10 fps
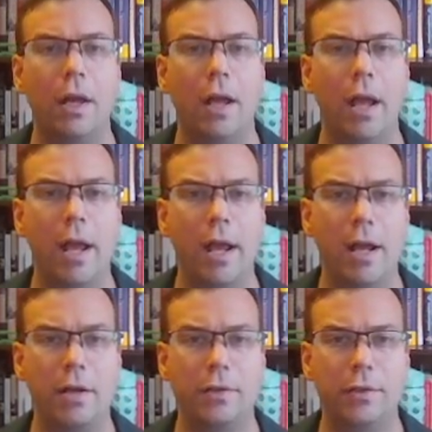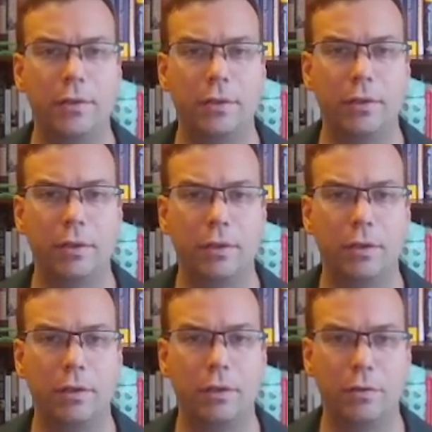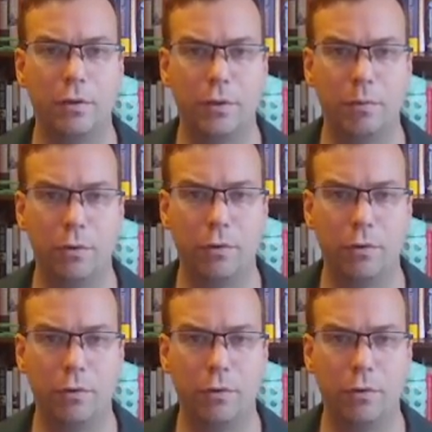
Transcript: And so this will go